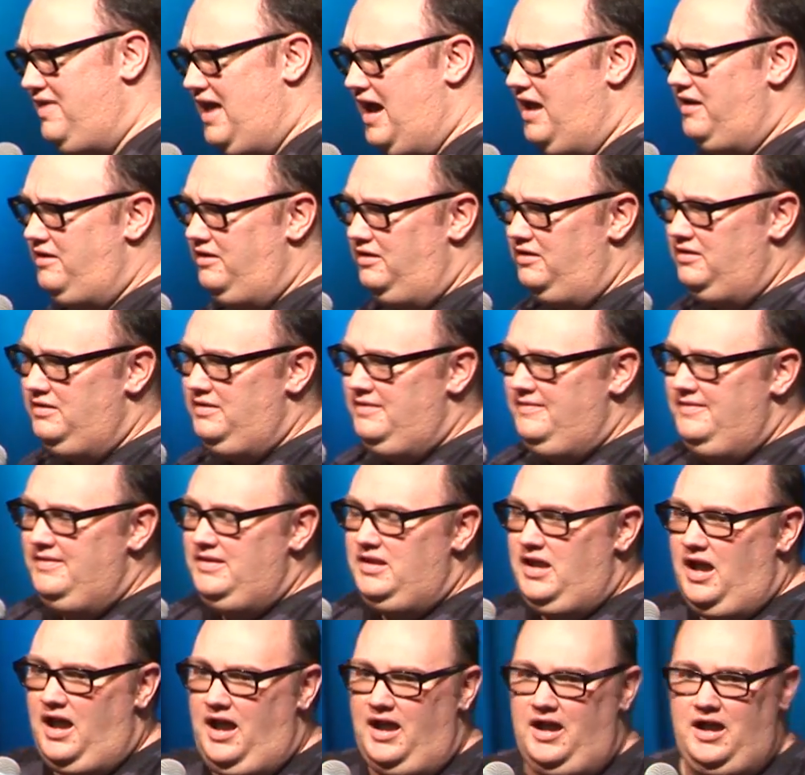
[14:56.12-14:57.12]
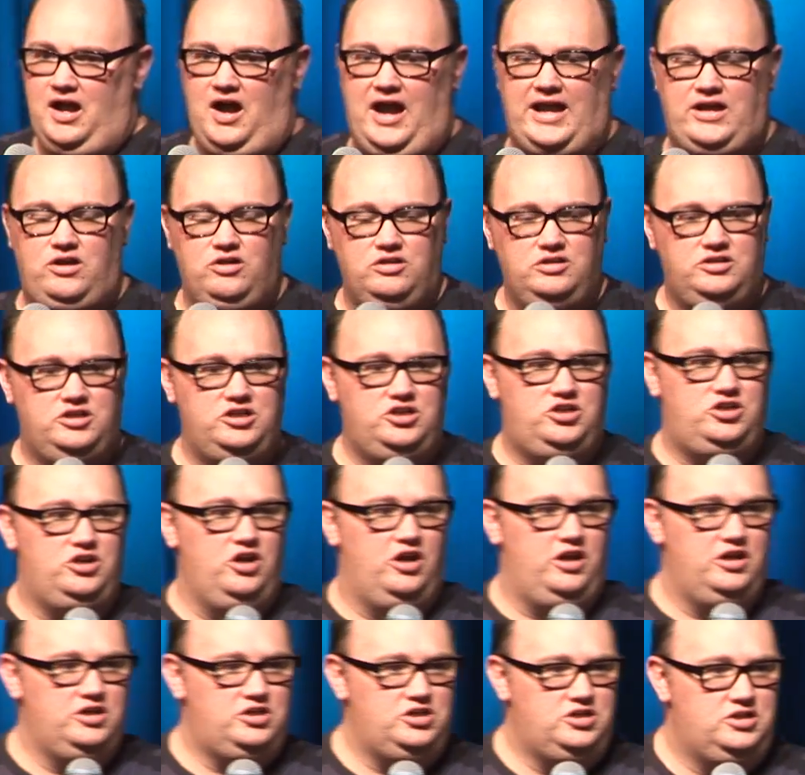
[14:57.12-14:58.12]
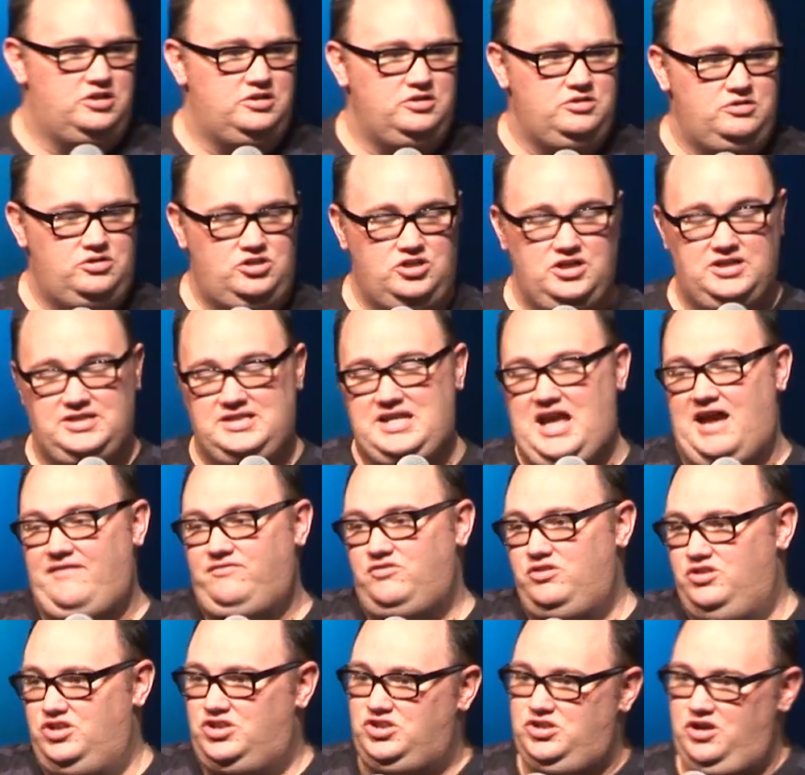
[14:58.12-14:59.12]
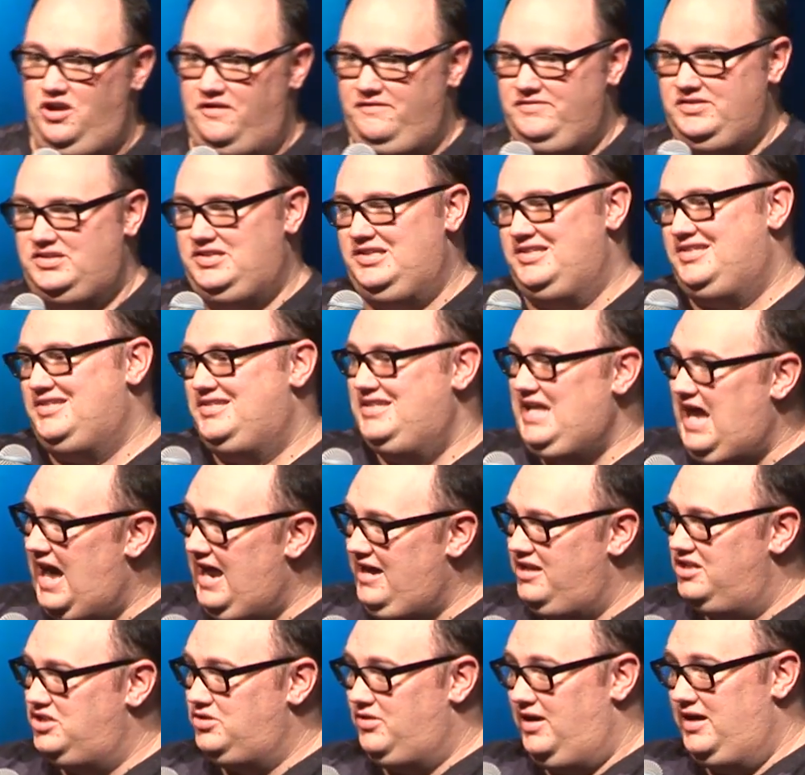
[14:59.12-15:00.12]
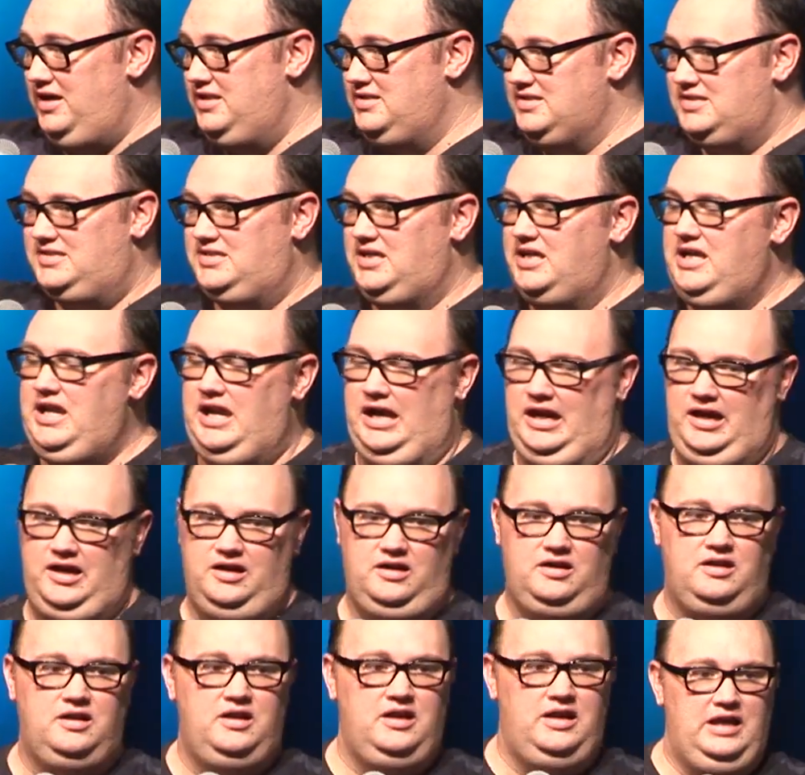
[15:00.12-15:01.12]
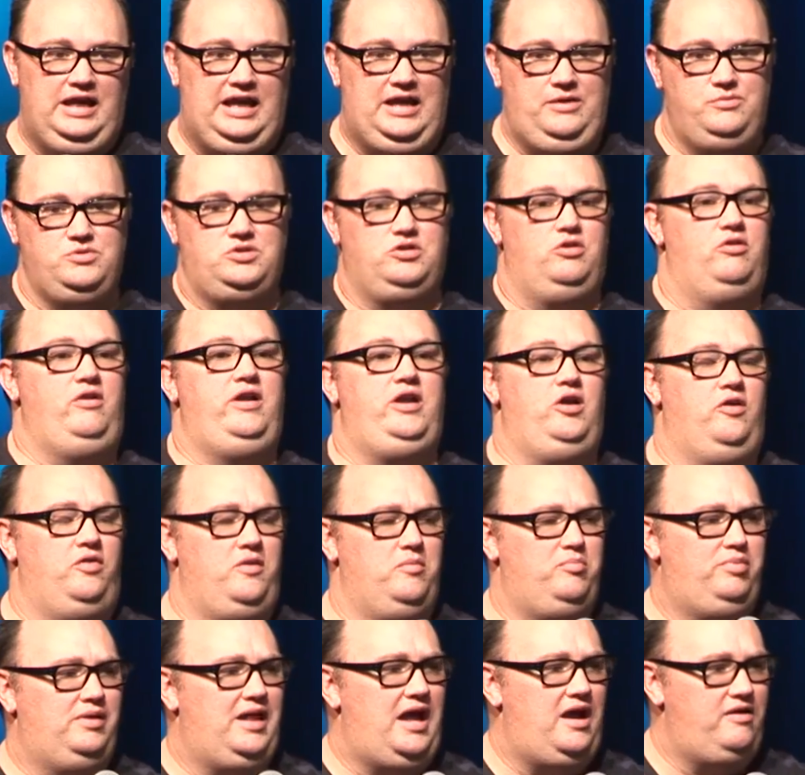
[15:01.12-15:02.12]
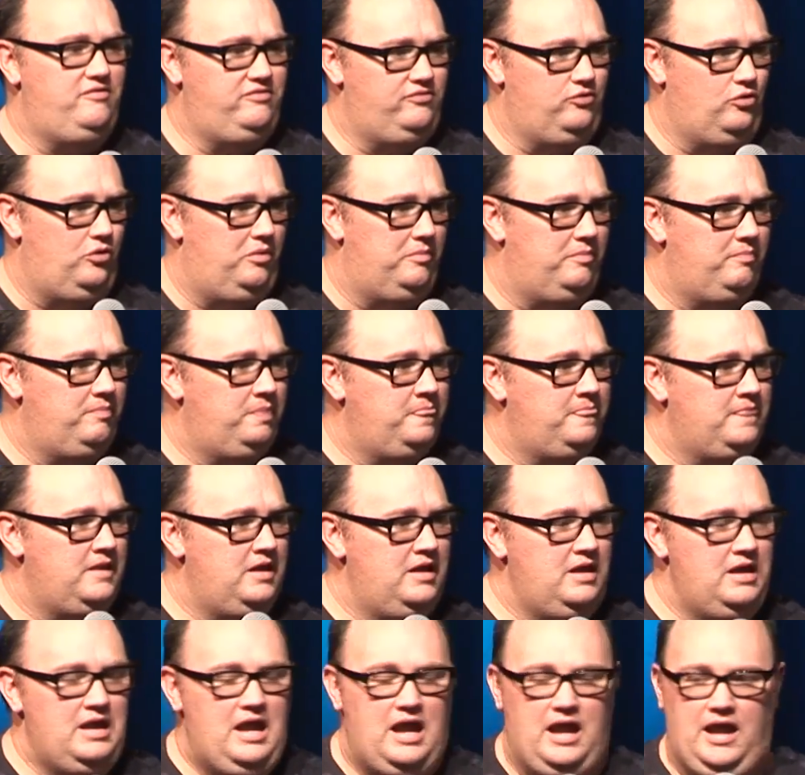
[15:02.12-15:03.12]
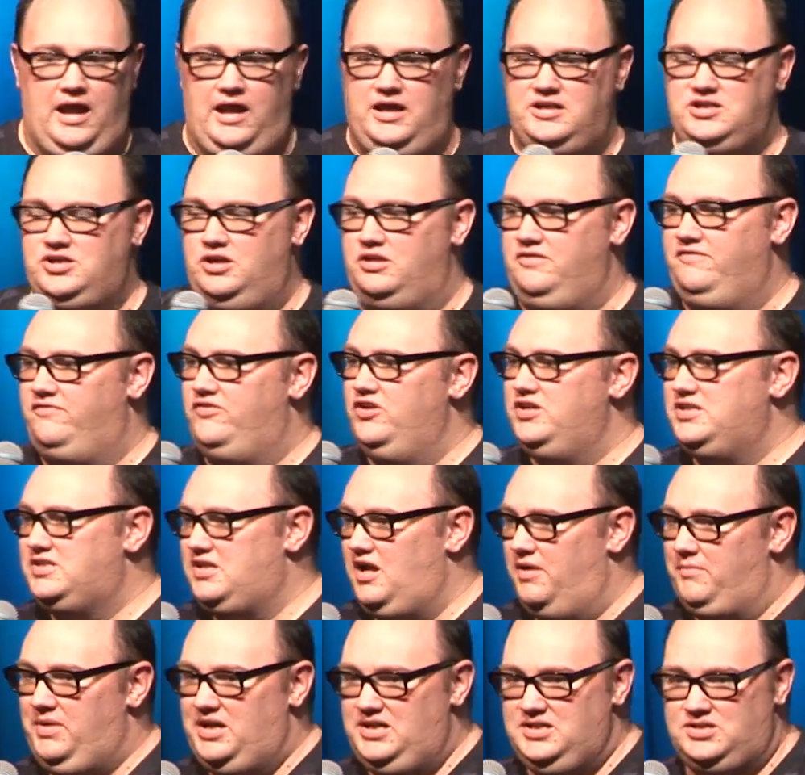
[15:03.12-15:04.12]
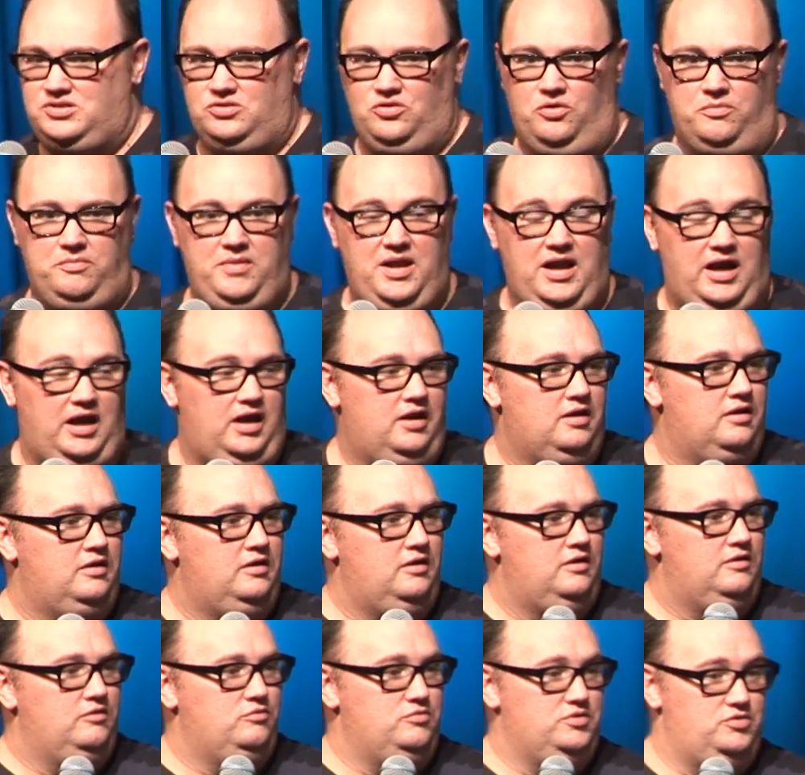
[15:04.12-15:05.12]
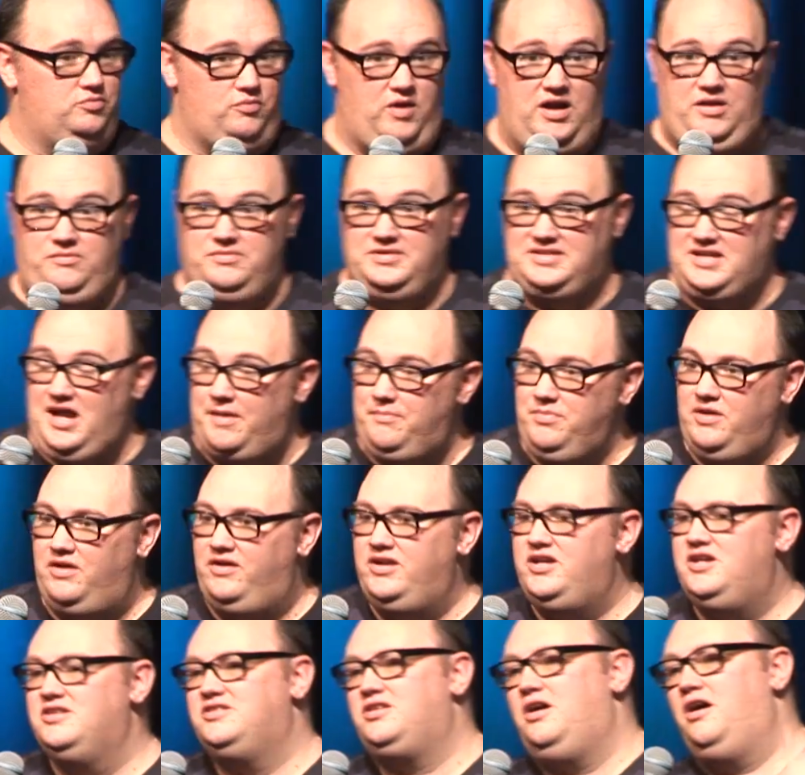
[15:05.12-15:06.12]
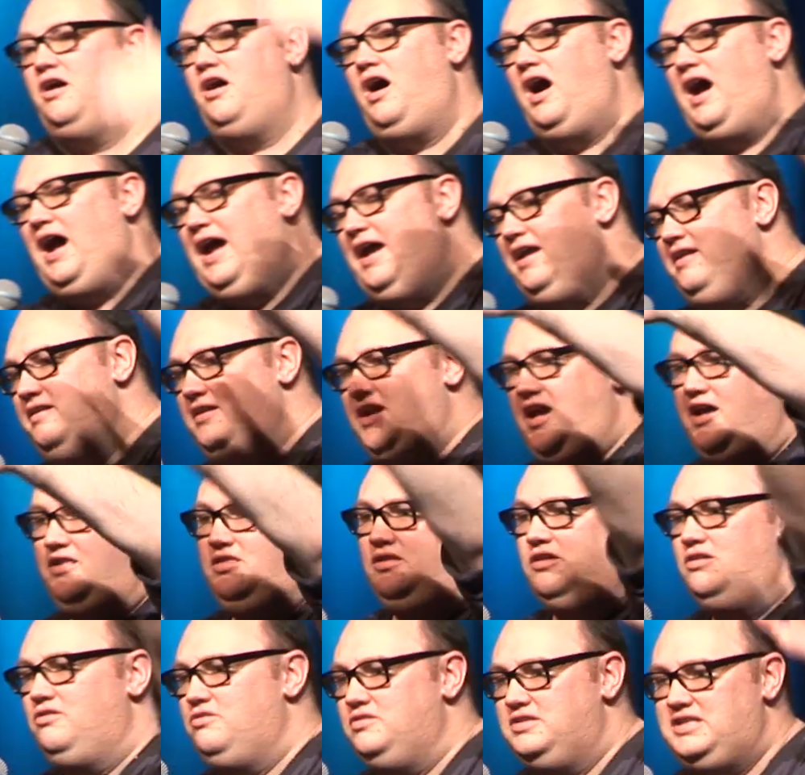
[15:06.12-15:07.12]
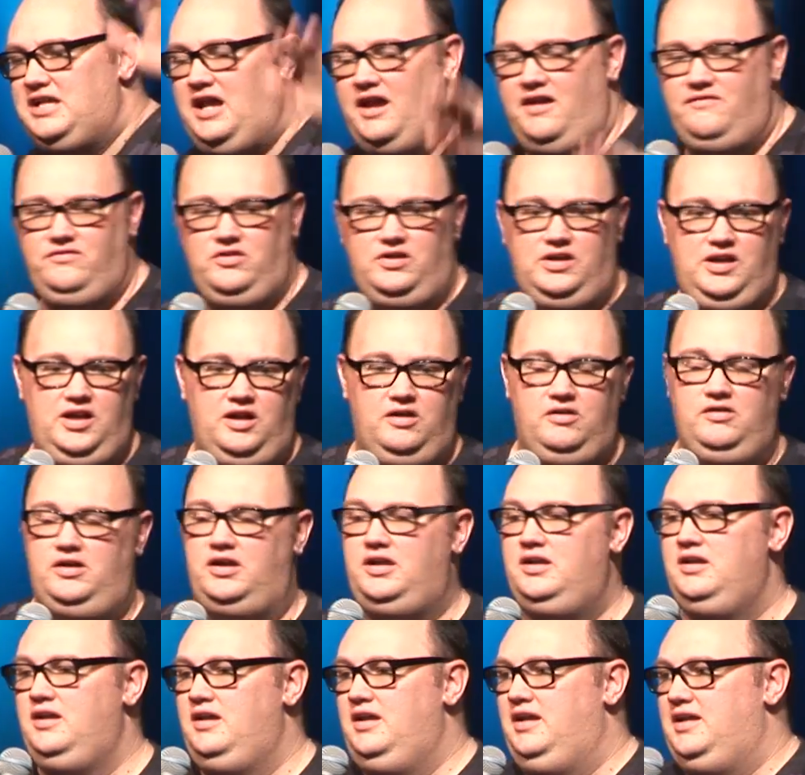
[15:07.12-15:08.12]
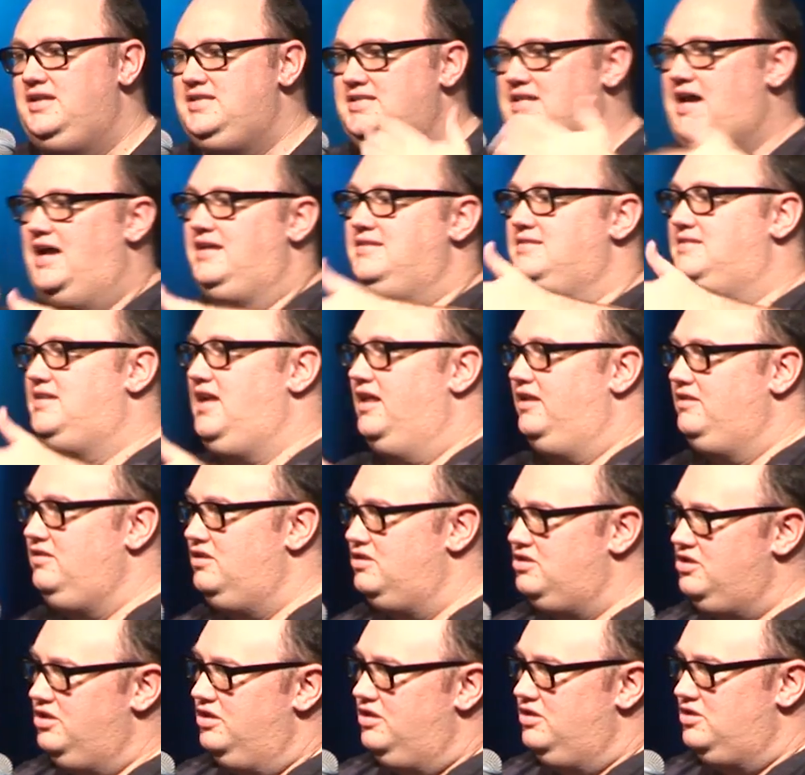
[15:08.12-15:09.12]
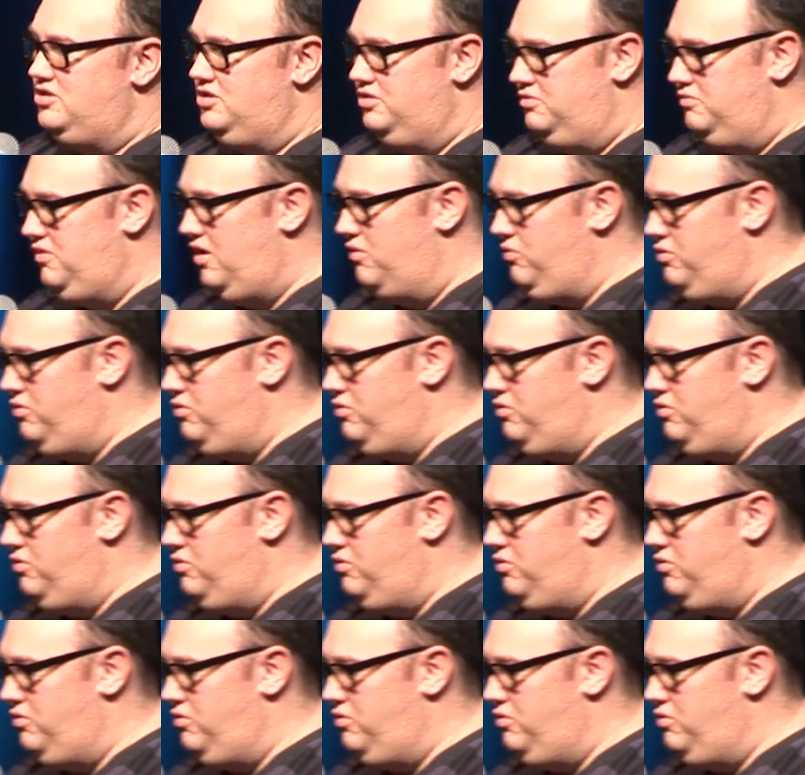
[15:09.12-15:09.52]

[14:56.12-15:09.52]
that, and uh, I got to church just after the services started, so I didn't see Ian. He was already on the platform. And so the first time he saw me was when he was up there, and he goes, Oh, hi, Nathan, good to have you here. And he starts telling the church who I